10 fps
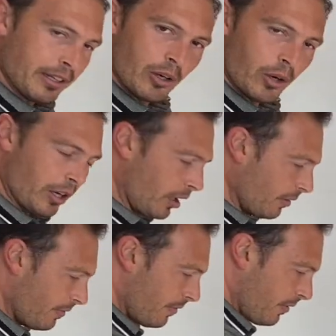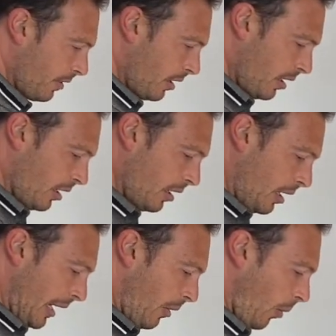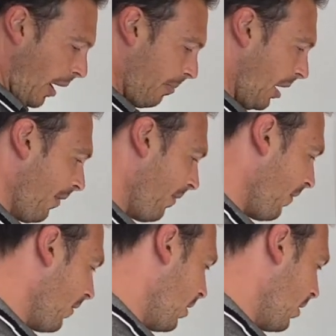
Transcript: the oil, and wipe off